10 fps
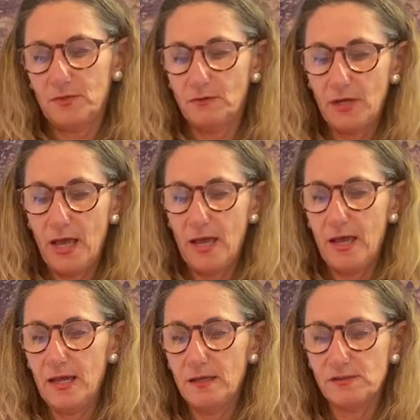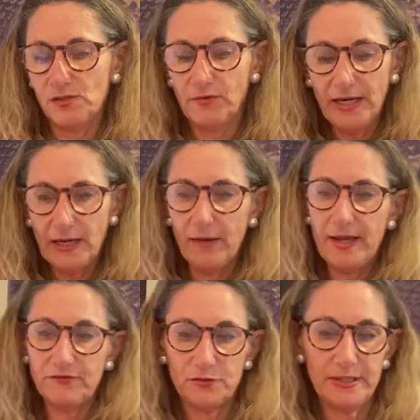Okay, so right now I
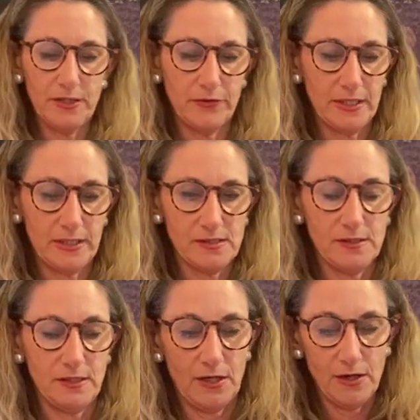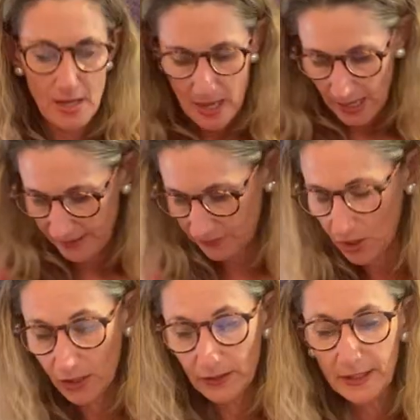have three ingredients in here. I have
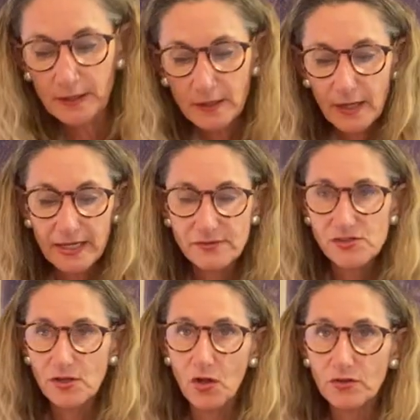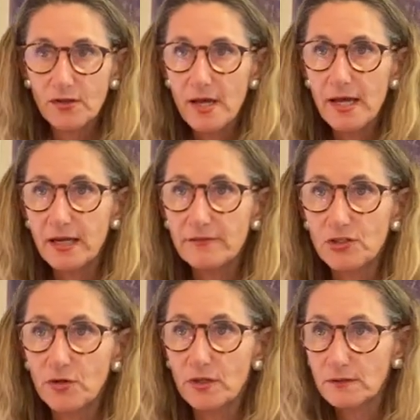garlic, I have salt, and I have
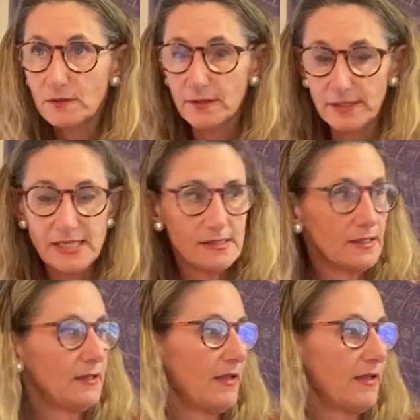yogurt, and that's it.